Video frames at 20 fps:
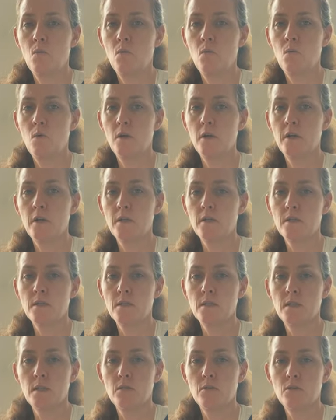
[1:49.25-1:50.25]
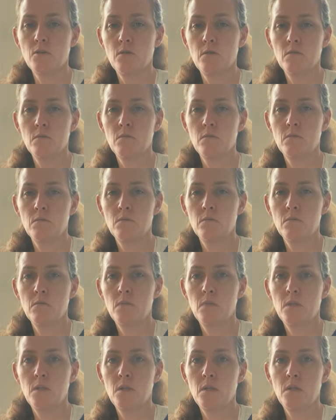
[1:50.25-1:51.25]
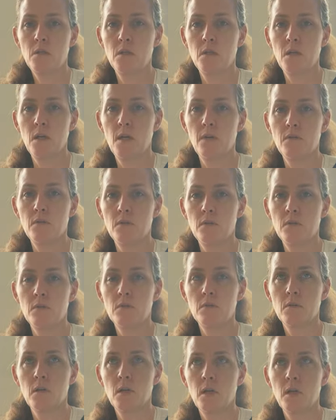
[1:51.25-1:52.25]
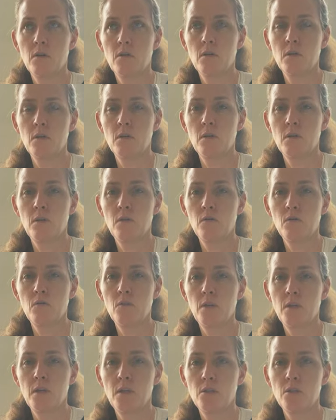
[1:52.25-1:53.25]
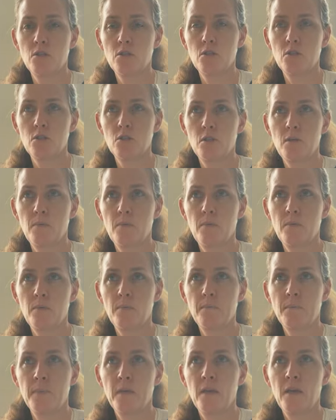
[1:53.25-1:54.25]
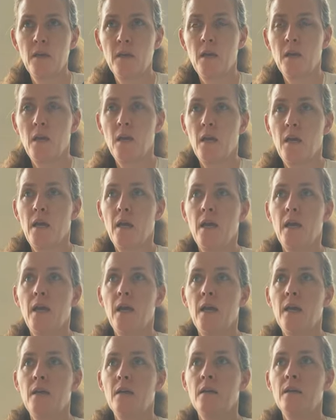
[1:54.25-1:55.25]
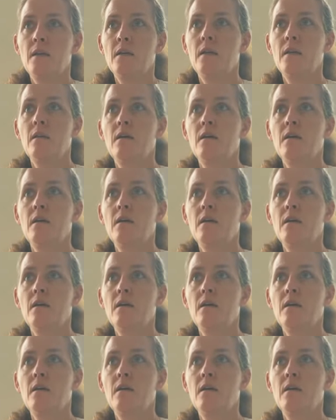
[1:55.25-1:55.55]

what is essential in having a healthy relationship. And,